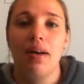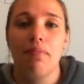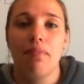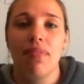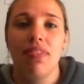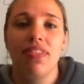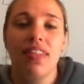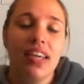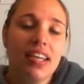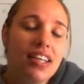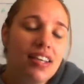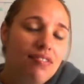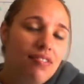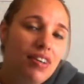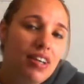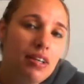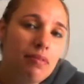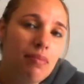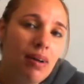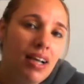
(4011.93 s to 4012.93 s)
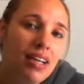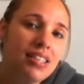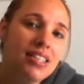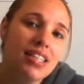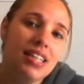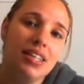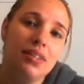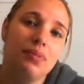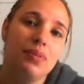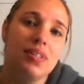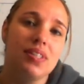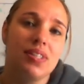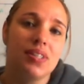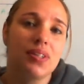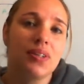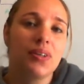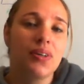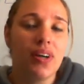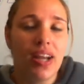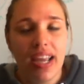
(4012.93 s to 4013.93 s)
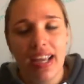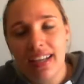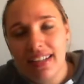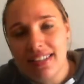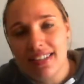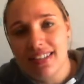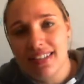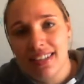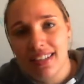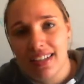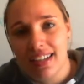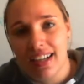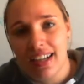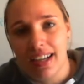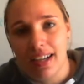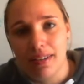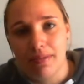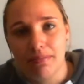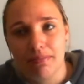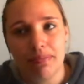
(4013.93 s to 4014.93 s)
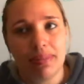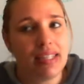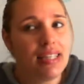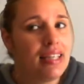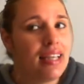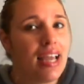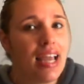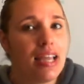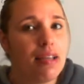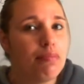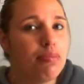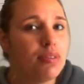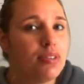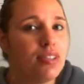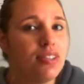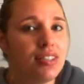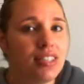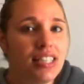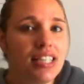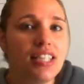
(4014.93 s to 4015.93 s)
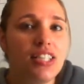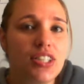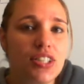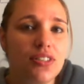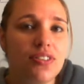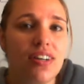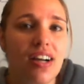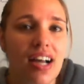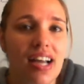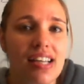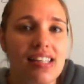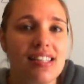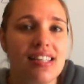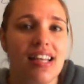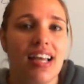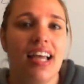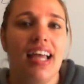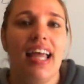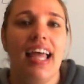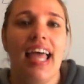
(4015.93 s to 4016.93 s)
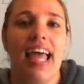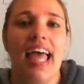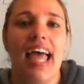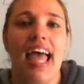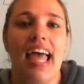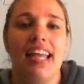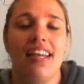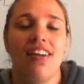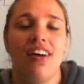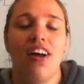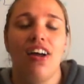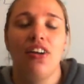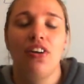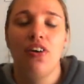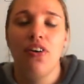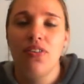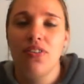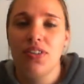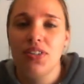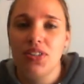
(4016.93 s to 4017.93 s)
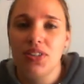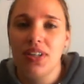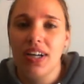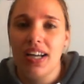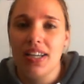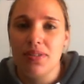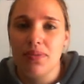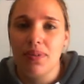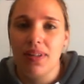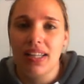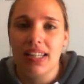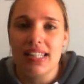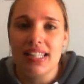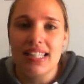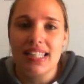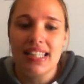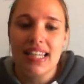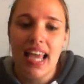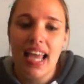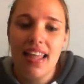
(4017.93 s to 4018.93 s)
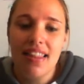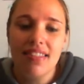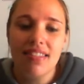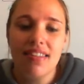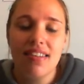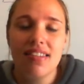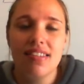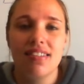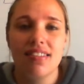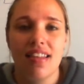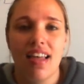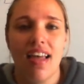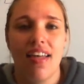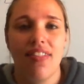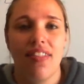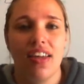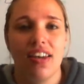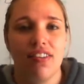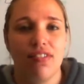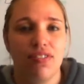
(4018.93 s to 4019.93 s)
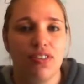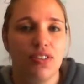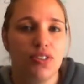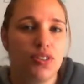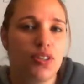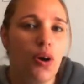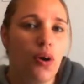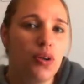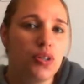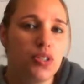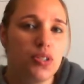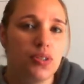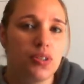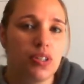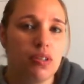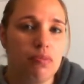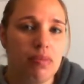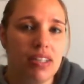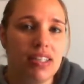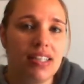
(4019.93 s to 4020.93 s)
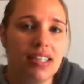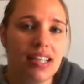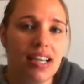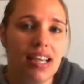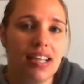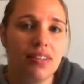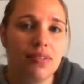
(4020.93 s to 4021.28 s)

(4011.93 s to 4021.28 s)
Thank you very much. It was great being able to teach you guys, and I know that you guys will understand this, and that if you don't, you'll communicate